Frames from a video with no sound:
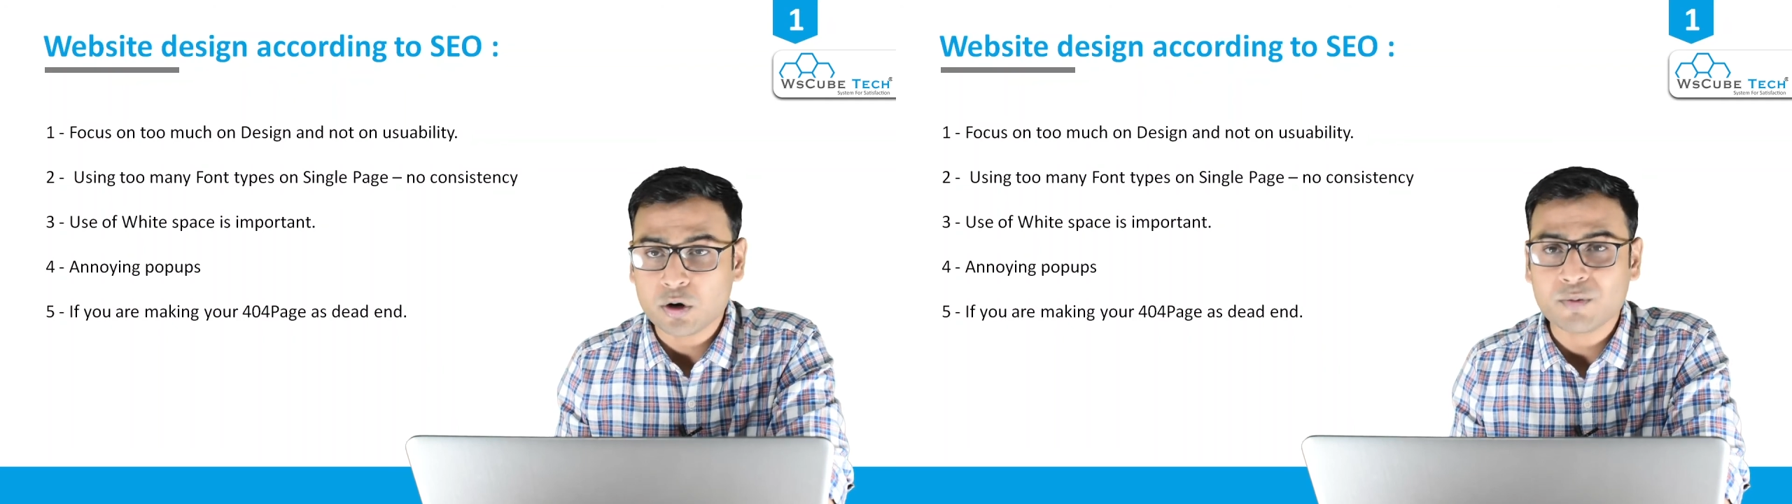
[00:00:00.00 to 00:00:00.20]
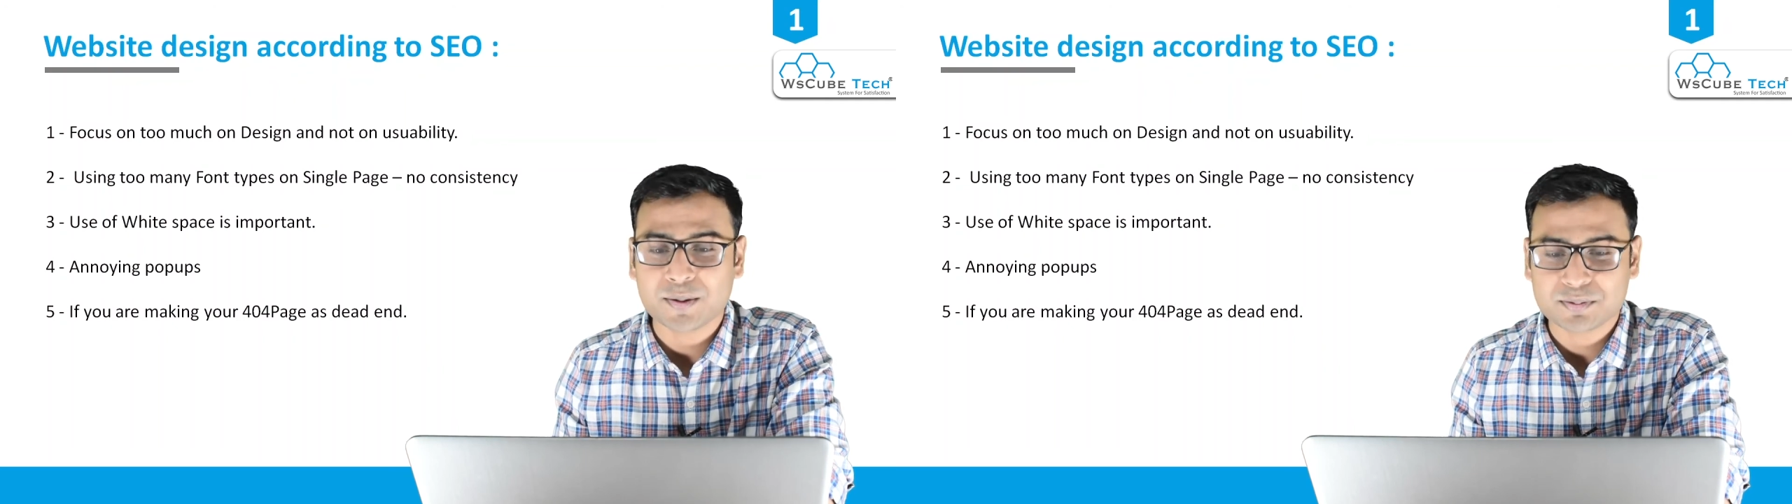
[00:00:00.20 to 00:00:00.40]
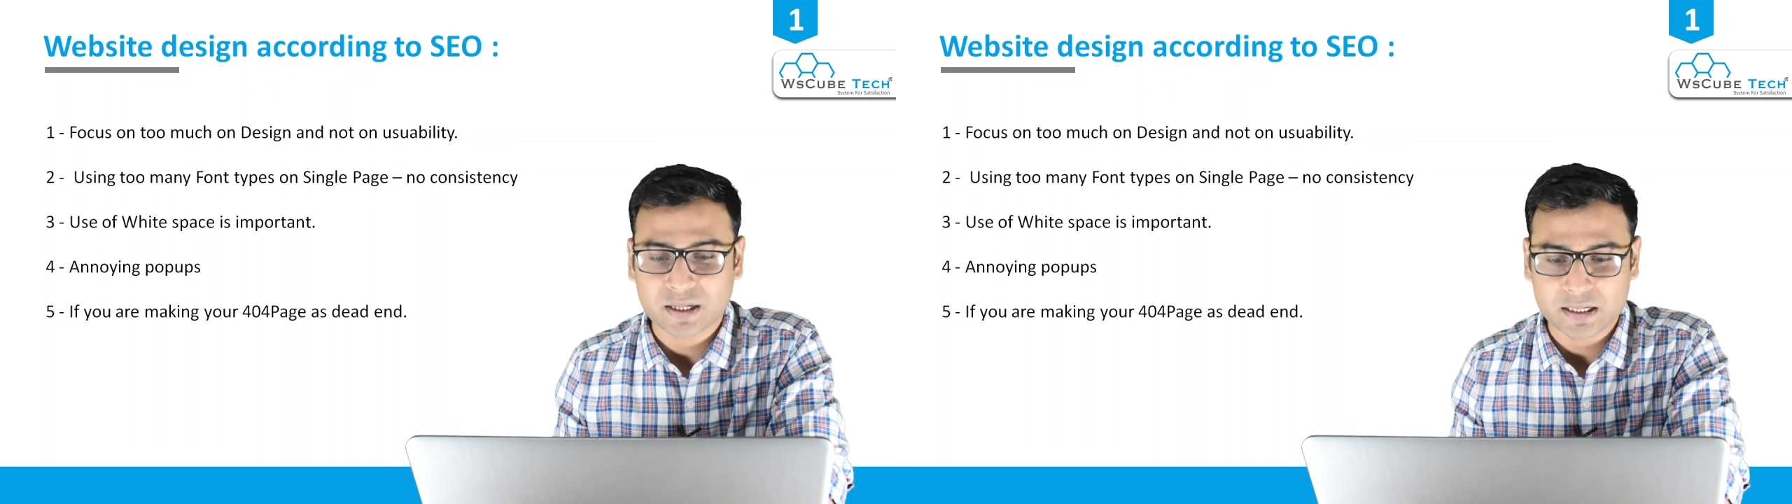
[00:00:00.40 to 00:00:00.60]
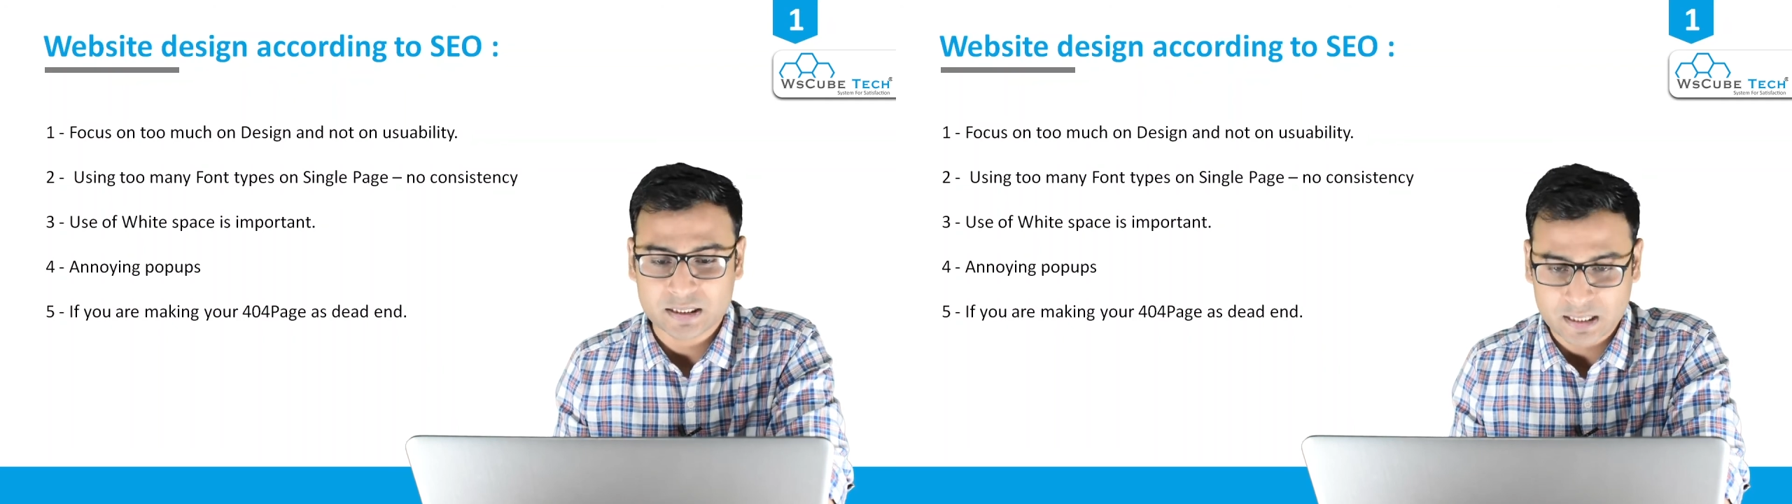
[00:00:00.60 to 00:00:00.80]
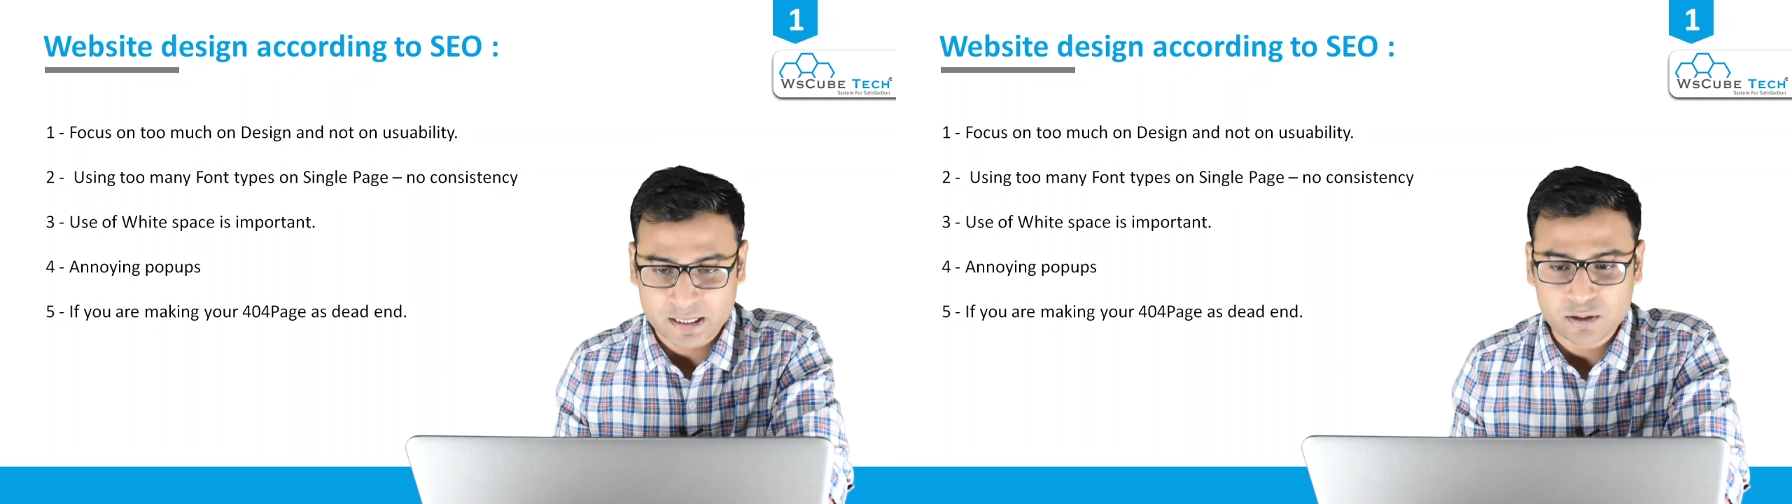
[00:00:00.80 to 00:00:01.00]
website
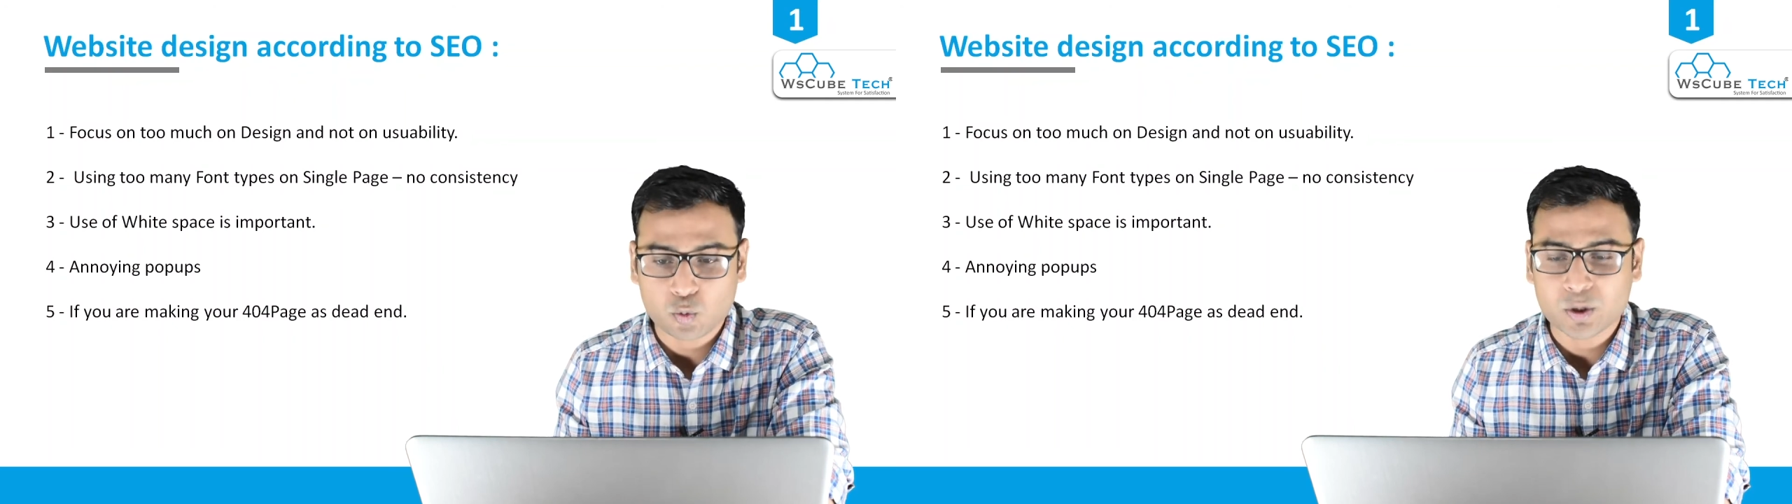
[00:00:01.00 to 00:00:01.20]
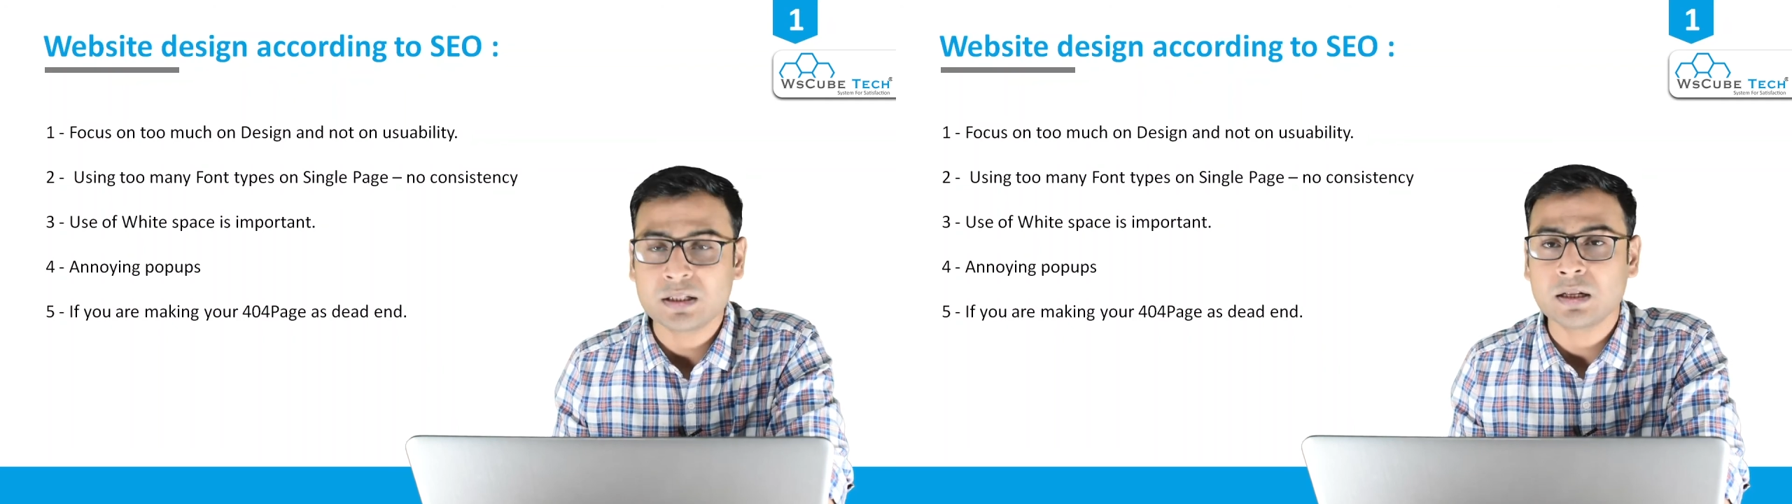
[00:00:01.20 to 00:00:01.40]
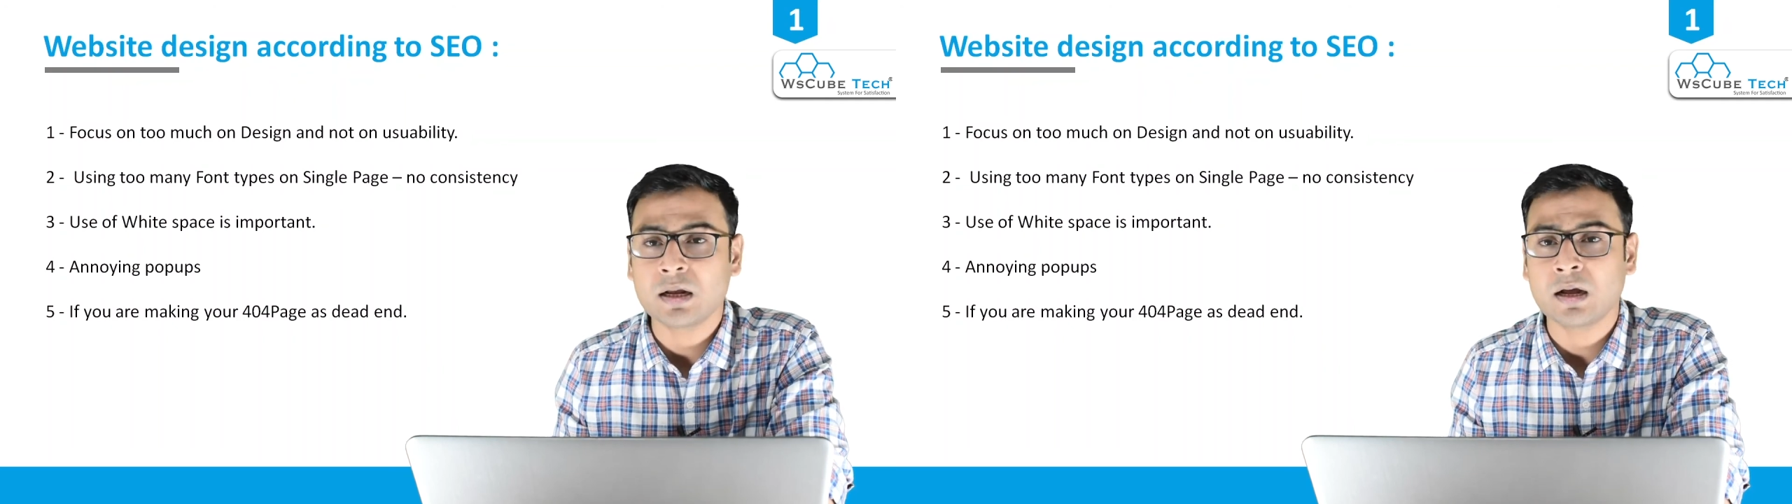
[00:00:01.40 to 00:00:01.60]
design, with